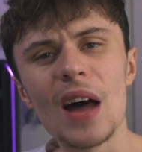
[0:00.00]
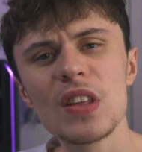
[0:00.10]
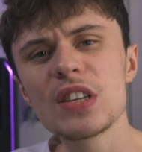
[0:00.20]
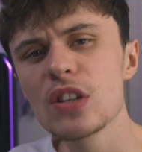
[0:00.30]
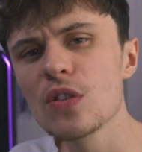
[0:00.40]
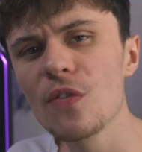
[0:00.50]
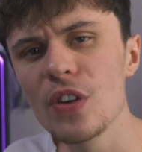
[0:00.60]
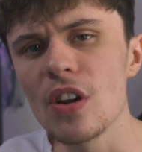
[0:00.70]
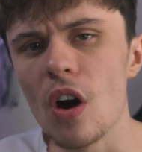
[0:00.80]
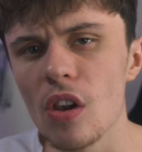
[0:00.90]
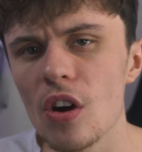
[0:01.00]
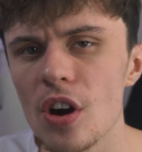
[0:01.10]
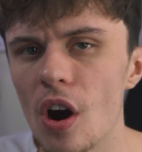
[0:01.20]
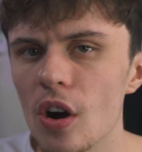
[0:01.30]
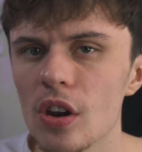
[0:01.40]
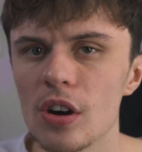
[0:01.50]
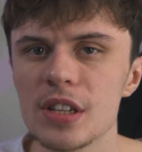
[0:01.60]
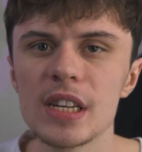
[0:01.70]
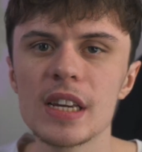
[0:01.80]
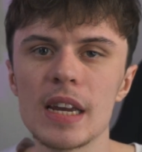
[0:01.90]
And this is something I like
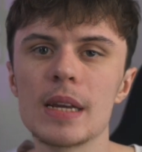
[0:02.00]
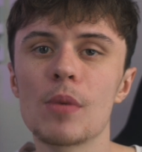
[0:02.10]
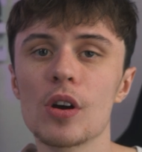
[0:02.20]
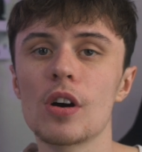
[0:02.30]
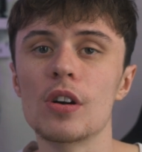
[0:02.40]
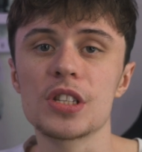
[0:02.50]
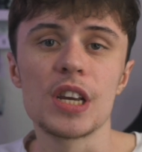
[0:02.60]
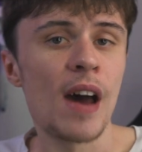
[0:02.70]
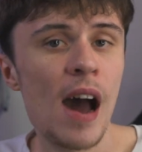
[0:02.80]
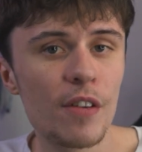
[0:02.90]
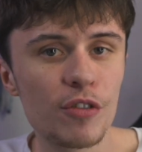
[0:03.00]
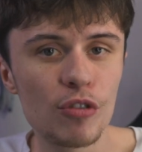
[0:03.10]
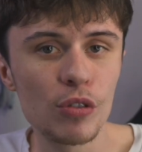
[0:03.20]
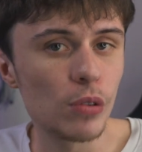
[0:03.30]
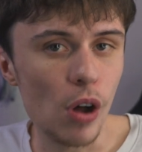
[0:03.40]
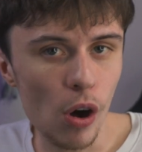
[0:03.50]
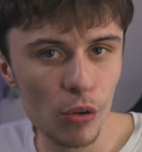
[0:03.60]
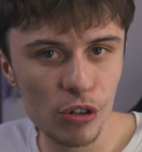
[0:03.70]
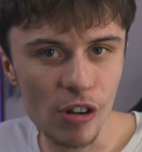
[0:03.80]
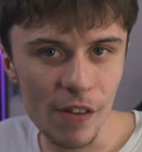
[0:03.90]
highlighting in my content. After all,
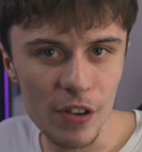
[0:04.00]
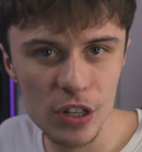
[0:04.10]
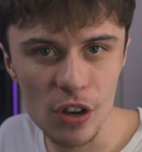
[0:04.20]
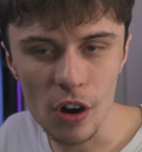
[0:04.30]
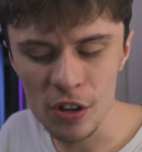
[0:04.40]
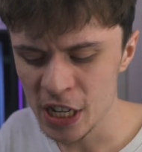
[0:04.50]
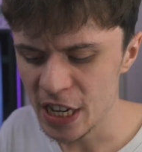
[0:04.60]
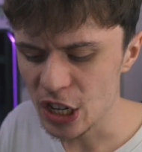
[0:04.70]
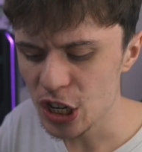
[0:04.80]
older graphics cards is a